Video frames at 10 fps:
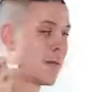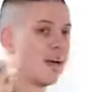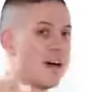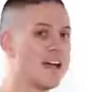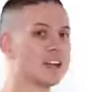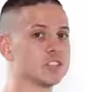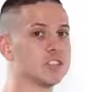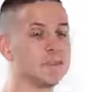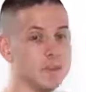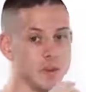how I actually
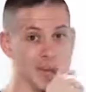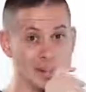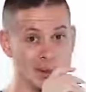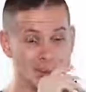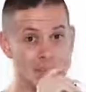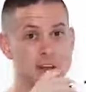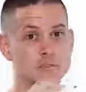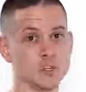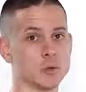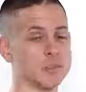communicate with my
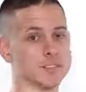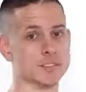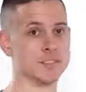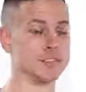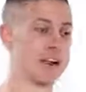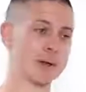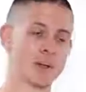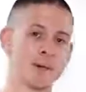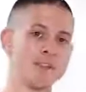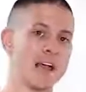virtual assistants, and I
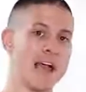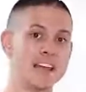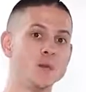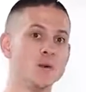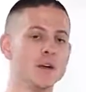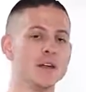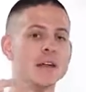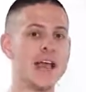recommend that anyone,